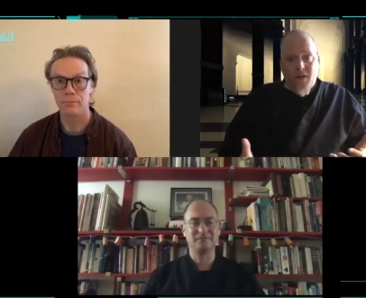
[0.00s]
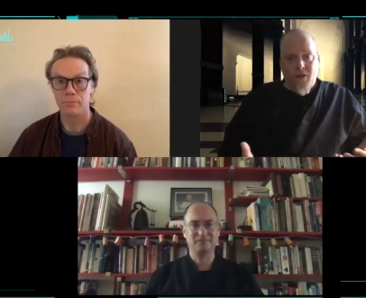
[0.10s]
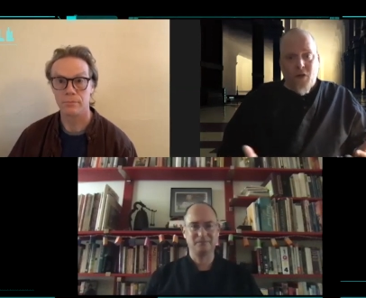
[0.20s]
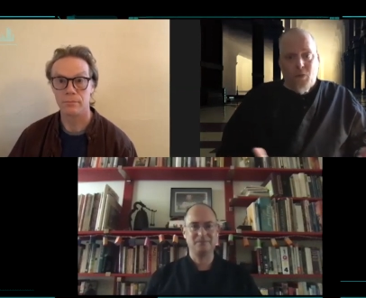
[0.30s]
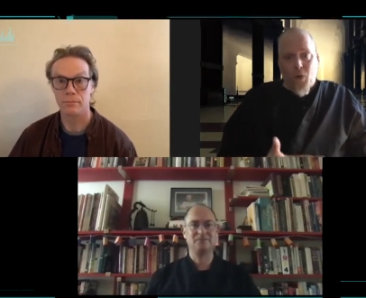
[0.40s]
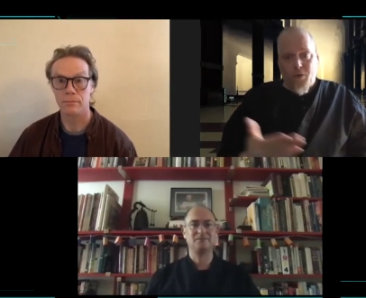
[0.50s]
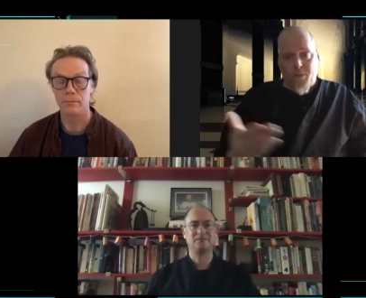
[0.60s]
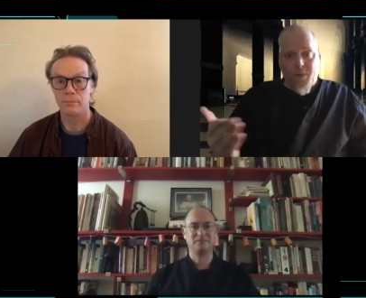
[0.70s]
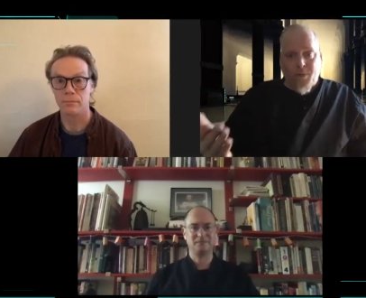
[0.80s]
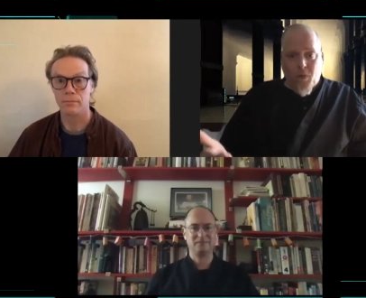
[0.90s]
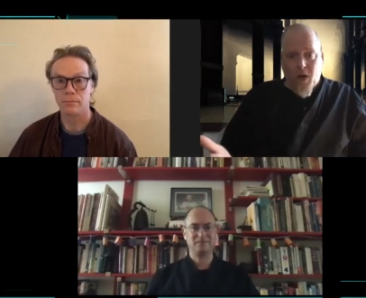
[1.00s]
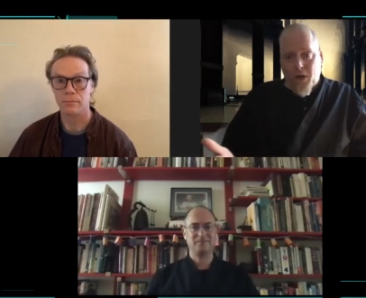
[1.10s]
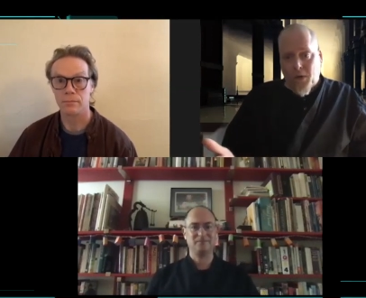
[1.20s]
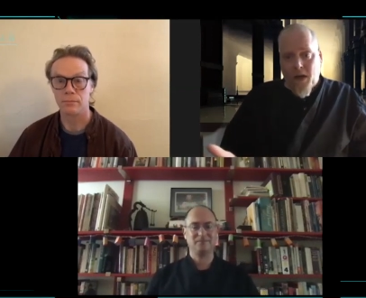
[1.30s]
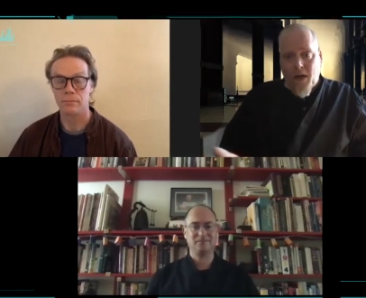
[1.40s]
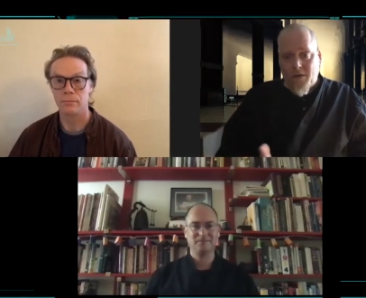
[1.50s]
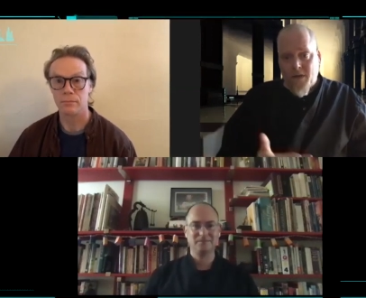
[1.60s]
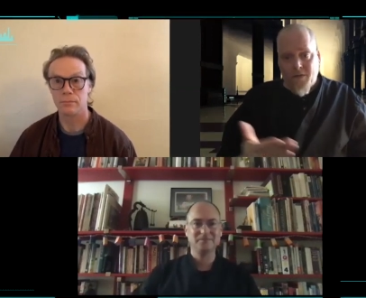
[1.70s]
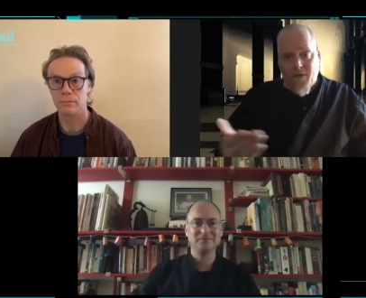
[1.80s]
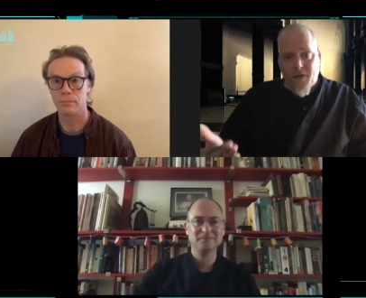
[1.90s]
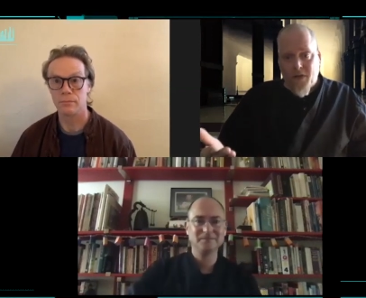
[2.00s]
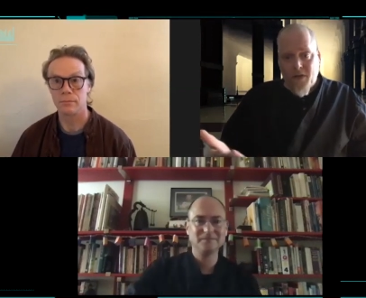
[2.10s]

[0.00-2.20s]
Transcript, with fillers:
Speaker 1: You know, most people walking around are never gonna,